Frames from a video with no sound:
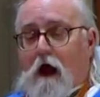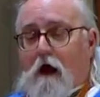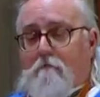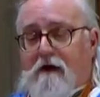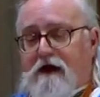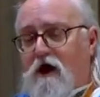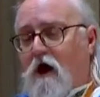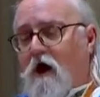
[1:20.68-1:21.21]

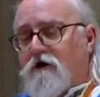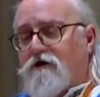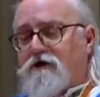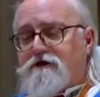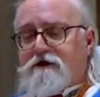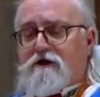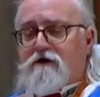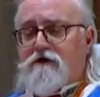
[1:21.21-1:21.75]
my daughter,
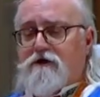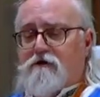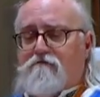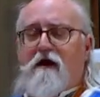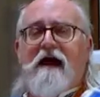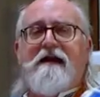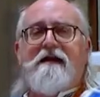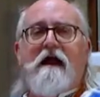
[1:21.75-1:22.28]
dear, you're
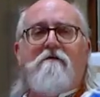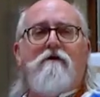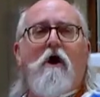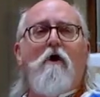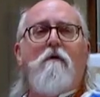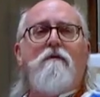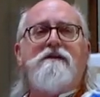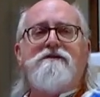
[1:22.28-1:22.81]
right. Now
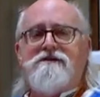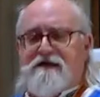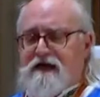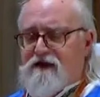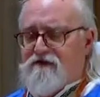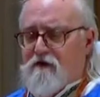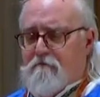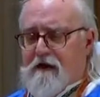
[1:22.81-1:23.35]
go and
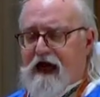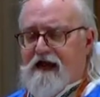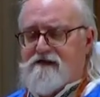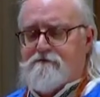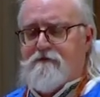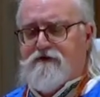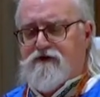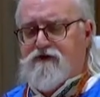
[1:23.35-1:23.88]
see the
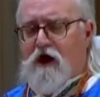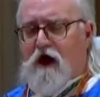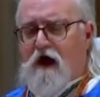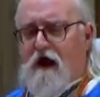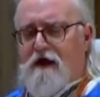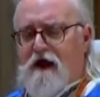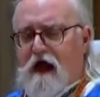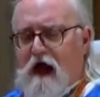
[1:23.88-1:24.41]
blacksmith
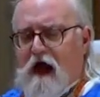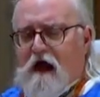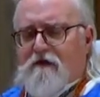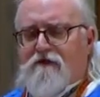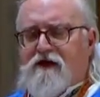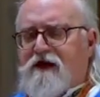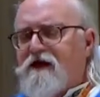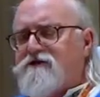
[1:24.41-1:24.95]
John.
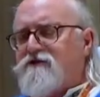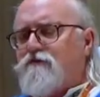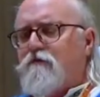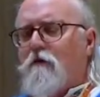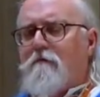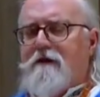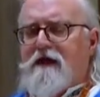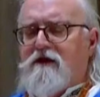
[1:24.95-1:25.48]
The kitchen
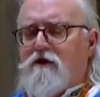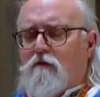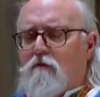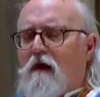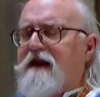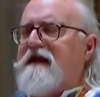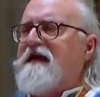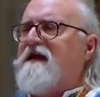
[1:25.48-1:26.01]
will be your
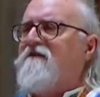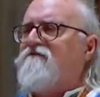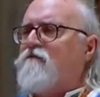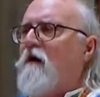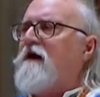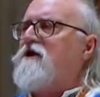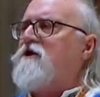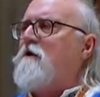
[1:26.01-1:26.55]
wedding gift
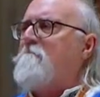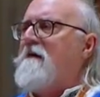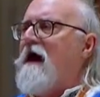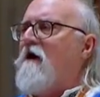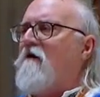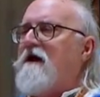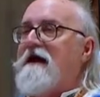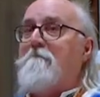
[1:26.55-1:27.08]
when you
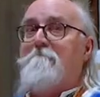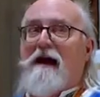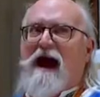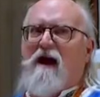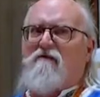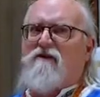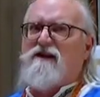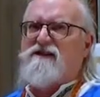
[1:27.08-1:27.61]
marry
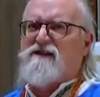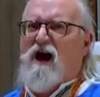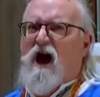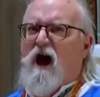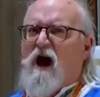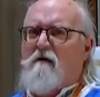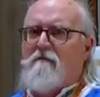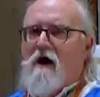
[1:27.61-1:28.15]
Baron
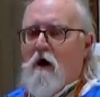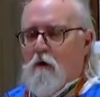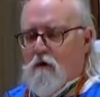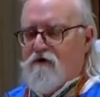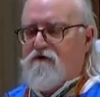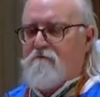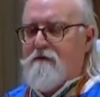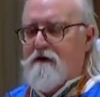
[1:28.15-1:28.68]
Tom.
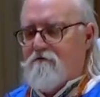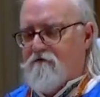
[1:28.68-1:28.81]
With me